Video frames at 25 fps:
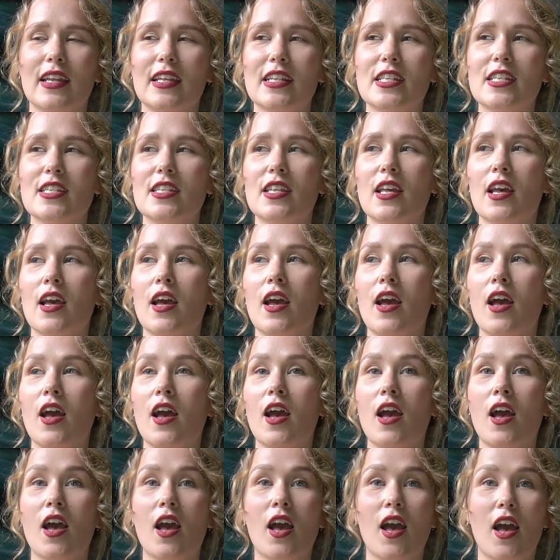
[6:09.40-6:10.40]
and it's
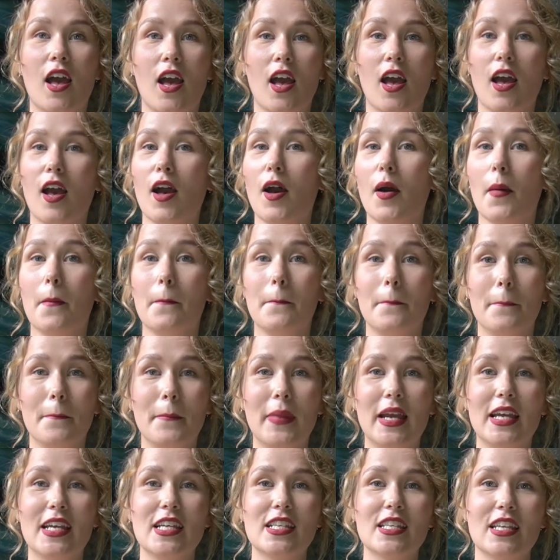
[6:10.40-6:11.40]

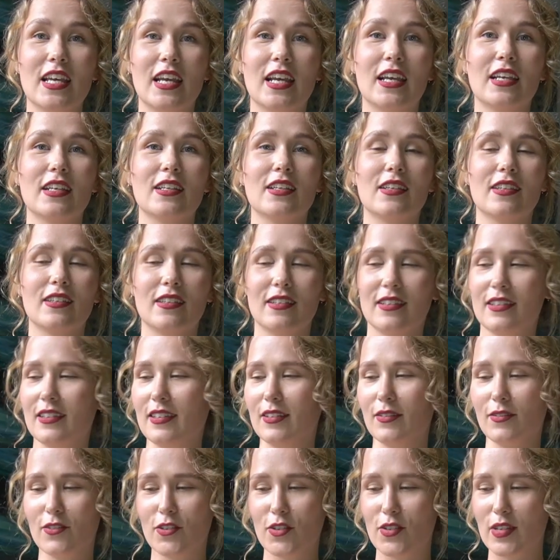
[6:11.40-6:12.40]
amazing,
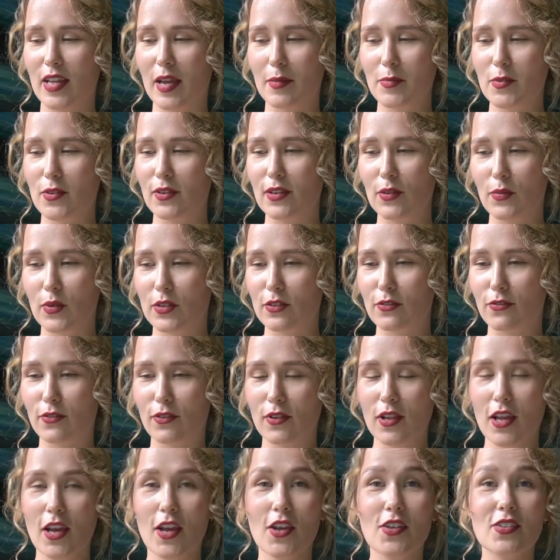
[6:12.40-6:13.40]
just absolutely
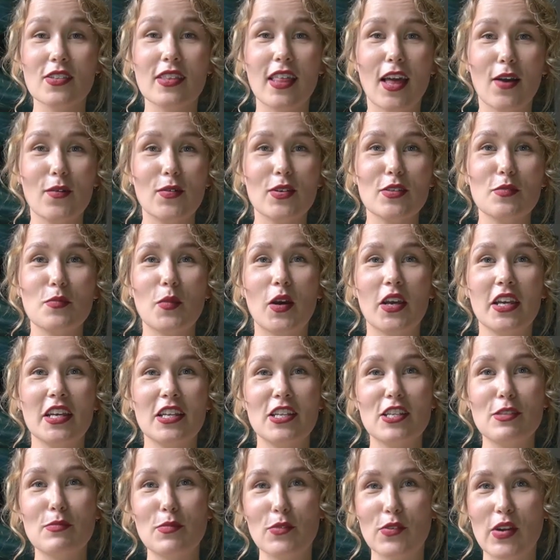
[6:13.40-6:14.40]
wonderful. So that was my
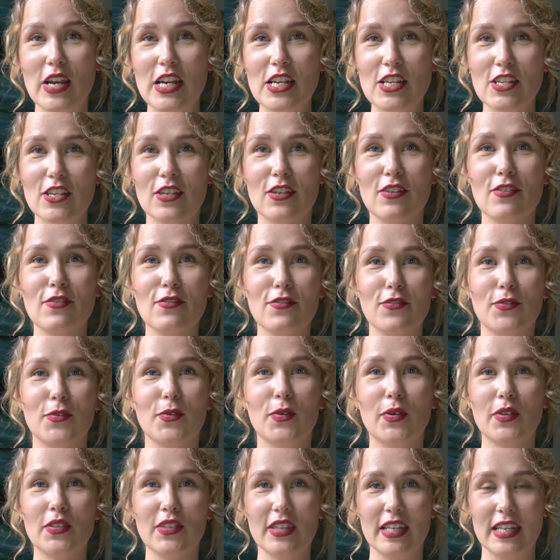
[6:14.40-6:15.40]
inspiration
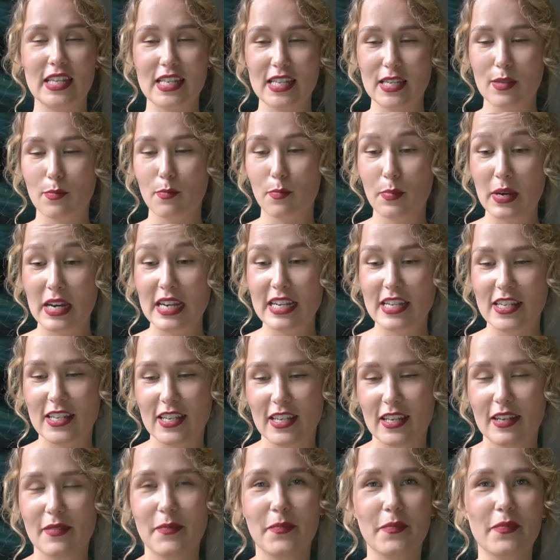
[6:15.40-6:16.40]
for this
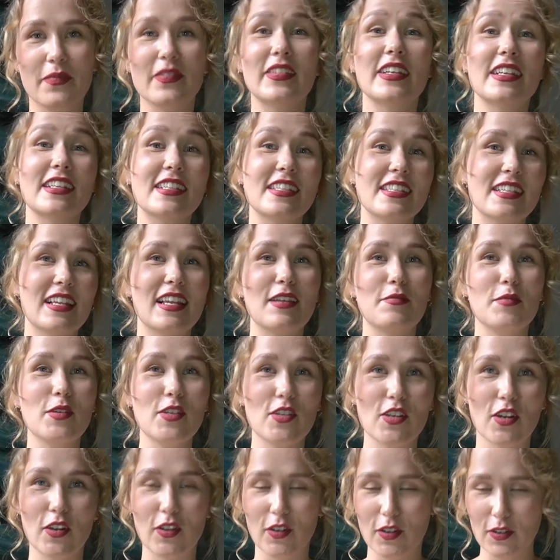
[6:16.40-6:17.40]
pattern. So let me
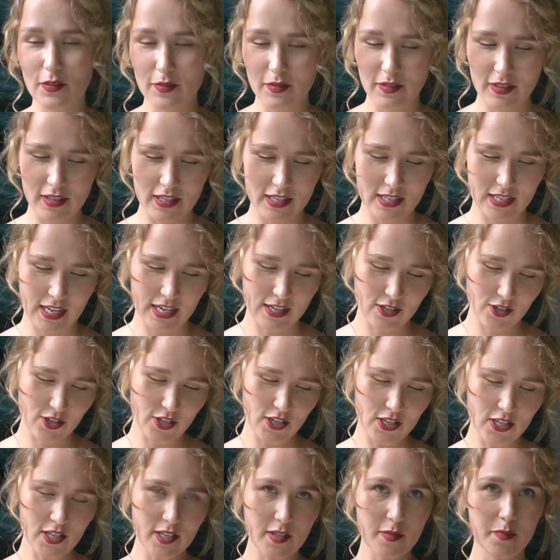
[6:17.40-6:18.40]
show you the
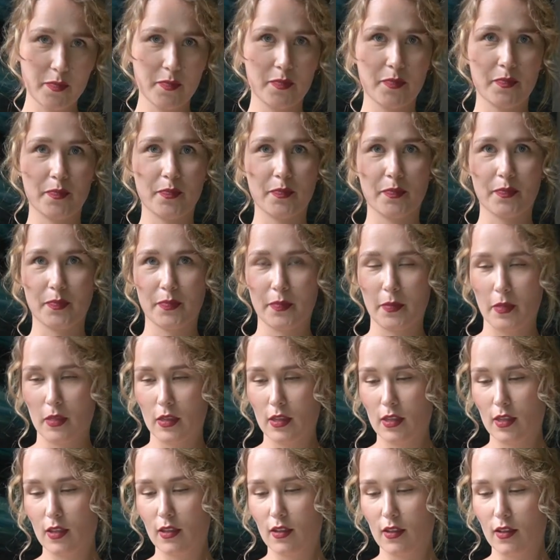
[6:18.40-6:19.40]
sketches.
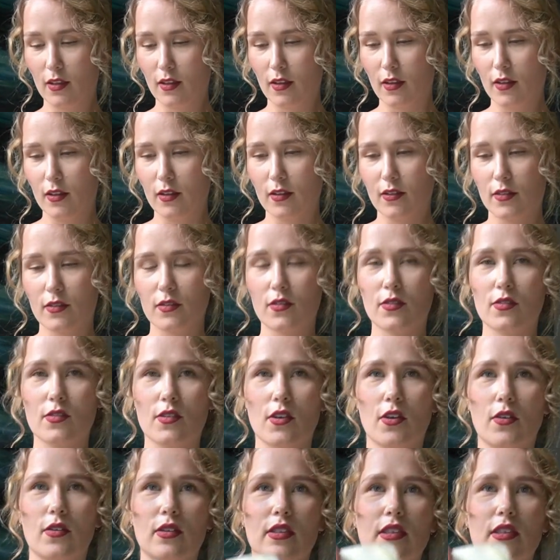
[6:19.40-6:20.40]
So